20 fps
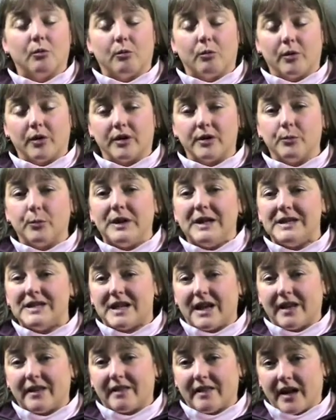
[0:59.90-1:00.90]
we we
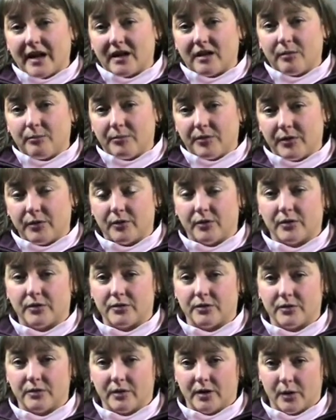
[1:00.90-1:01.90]
take that computer
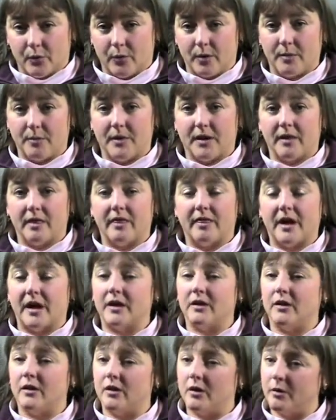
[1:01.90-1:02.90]
equipment
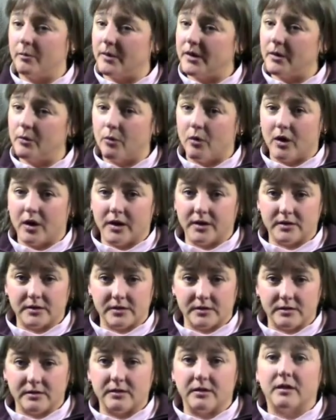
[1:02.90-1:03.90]
that nobody
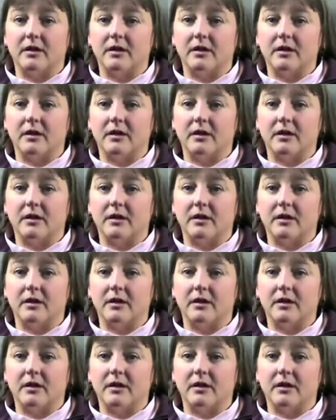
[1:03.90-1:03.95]
wants,